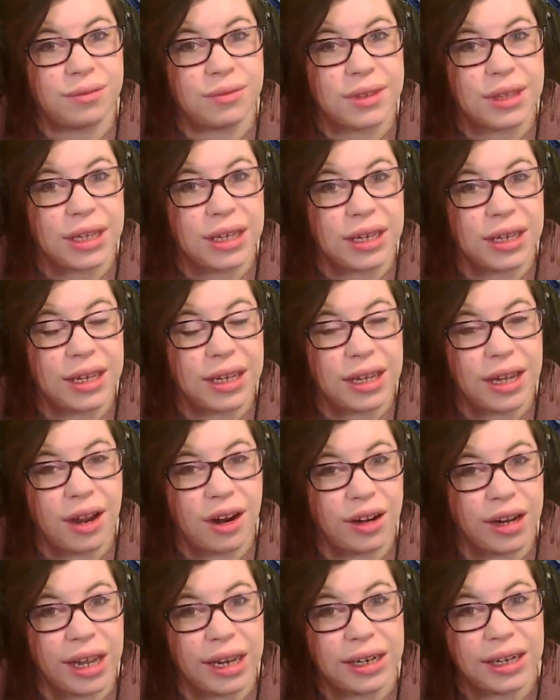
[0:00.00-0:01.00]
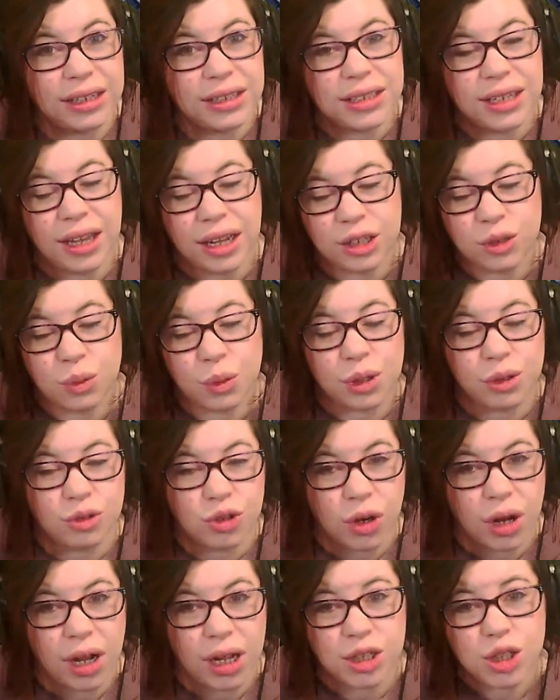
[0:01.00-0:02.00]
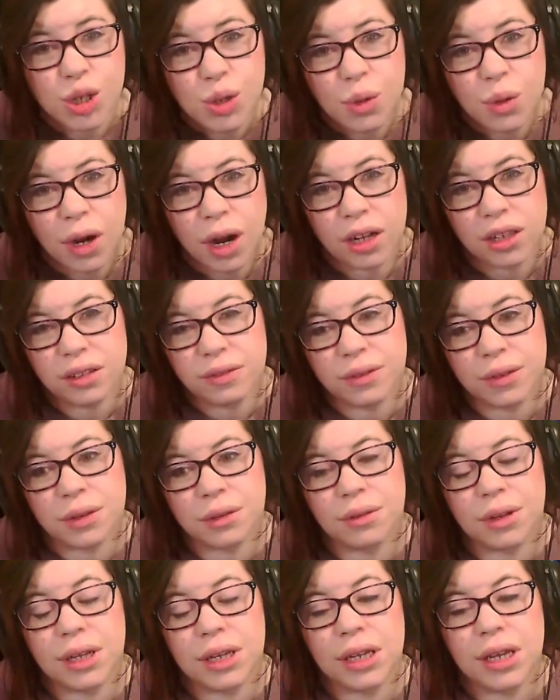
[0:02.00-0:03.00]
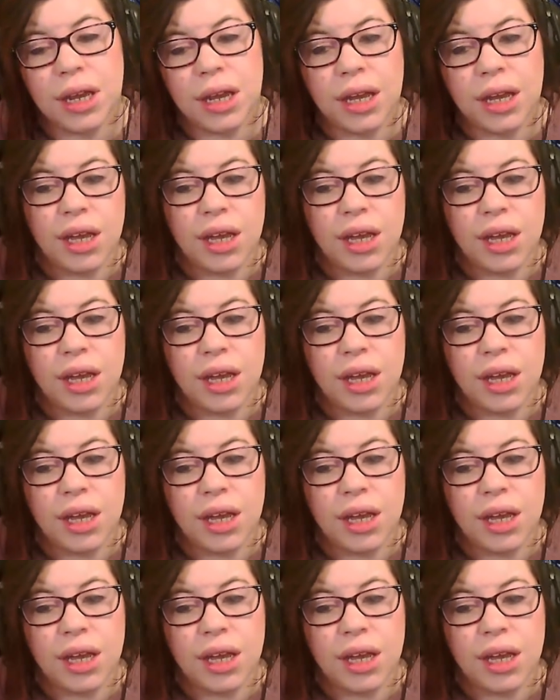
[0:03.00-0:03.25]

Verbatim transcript: the Arcane Intellect where you draw two cards for three.